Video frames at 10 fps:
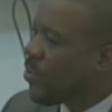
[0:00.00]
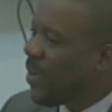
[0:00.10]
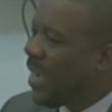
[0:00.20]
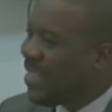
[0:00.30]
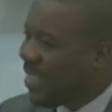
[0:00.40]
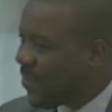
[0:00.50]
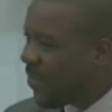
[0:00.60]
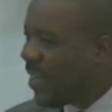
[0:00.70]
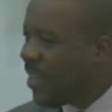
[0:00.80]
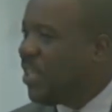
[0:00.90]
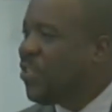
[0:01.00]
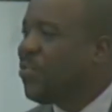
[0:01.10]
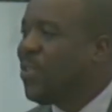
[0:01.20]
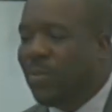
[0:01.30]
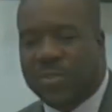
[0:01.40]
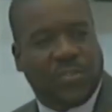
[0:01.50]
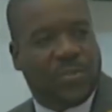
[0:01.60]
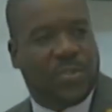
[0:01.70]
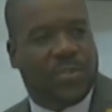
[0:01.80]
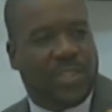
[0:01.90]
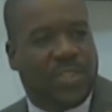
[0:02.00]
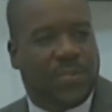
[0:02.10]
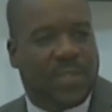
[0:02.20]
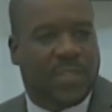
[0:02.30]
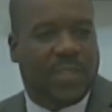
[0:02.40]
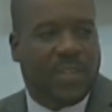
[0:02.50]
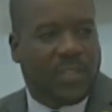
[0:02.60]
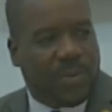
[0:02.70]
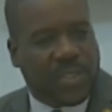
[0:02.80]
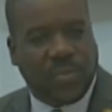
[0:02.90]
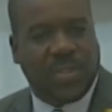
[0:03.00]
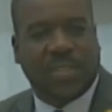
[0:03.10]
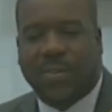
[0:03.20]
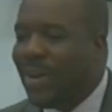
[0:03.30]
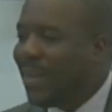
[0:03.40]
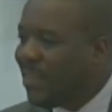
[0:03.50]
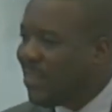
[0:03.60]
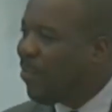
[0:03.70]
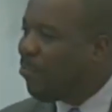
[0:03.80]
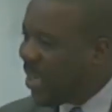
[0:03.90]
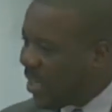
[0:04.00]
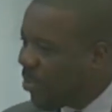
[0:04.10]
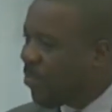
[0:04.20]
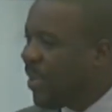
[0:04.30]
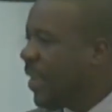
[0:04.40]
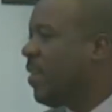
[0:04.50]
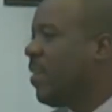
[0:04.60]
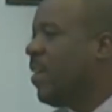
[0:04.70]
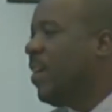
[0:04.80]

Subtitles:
to identify injury, how to treat those injuries to ensure that our athletes are better prepared